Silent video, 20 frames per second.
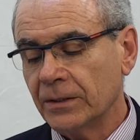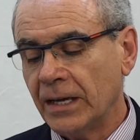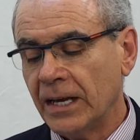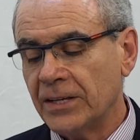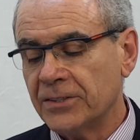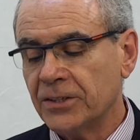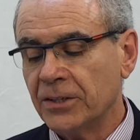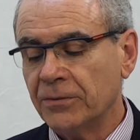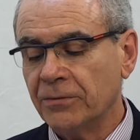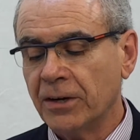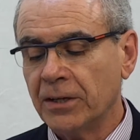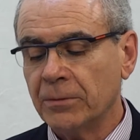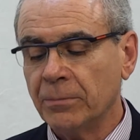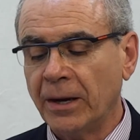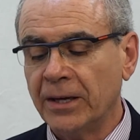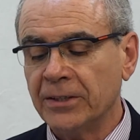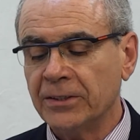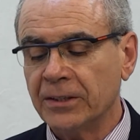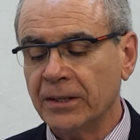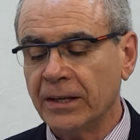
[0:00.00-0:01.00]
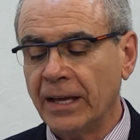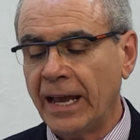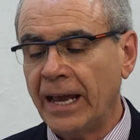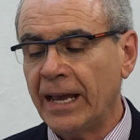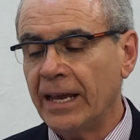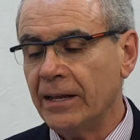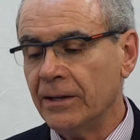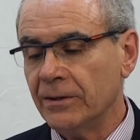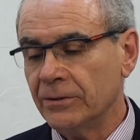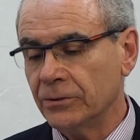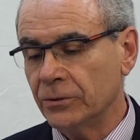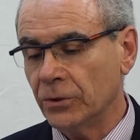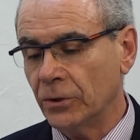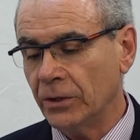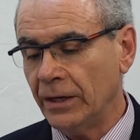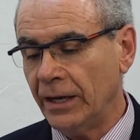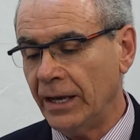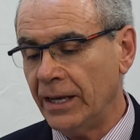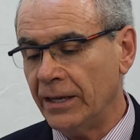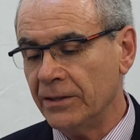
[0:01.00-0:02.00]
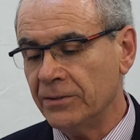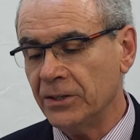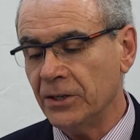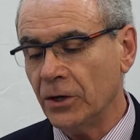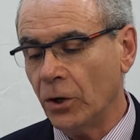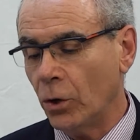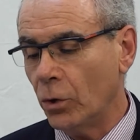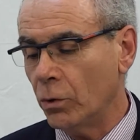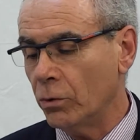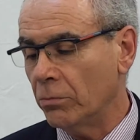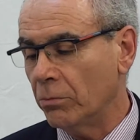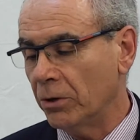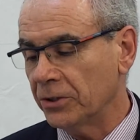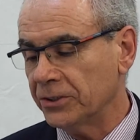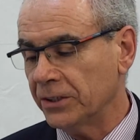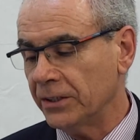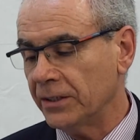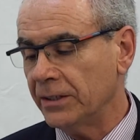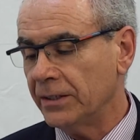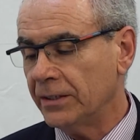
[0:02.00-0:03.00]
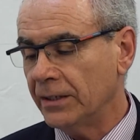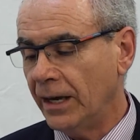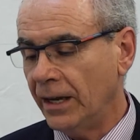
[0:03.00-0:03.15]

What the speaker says: as referred by the ADO model,